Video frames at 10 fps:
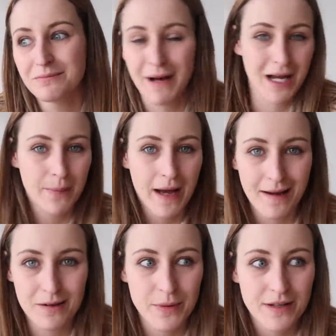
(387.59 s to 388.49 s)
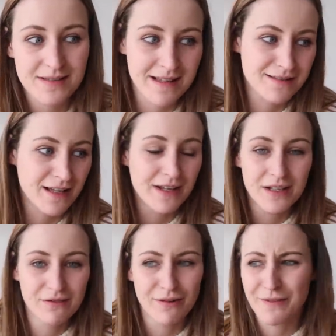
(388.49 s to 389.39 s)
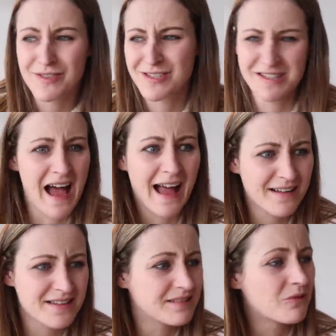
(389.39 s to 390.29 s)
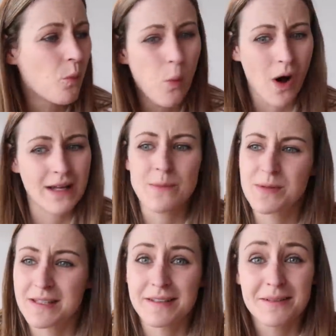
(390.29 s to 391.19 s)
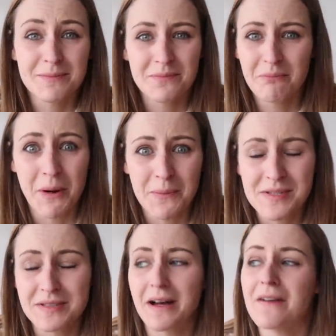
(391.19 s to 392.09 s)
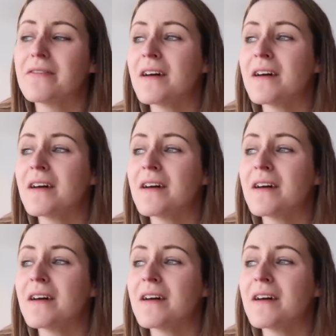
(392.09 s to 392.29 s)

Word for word: backpack because that's like full of snacks and wipes and mum stuff.